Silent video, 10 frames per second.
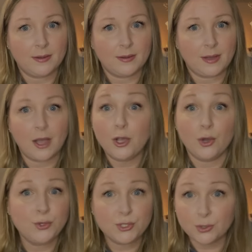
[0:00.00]
a
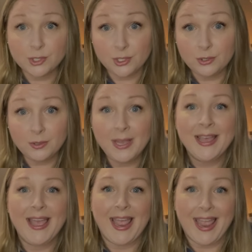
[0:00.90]
ghost or two
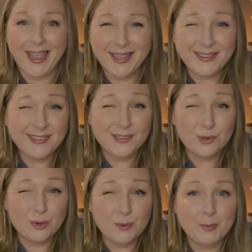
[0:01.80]
and
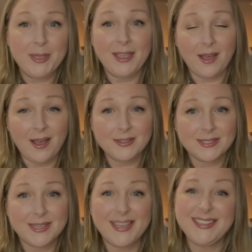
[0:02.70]
adorable
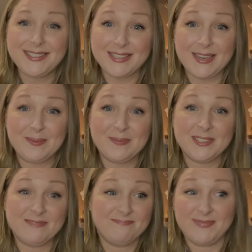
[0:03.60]
peacocks, it
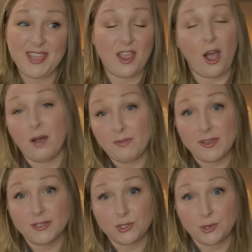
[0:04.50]
seemed the
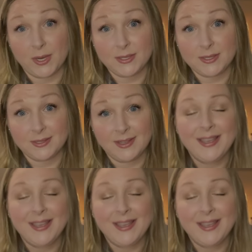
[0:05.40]
obvious choice.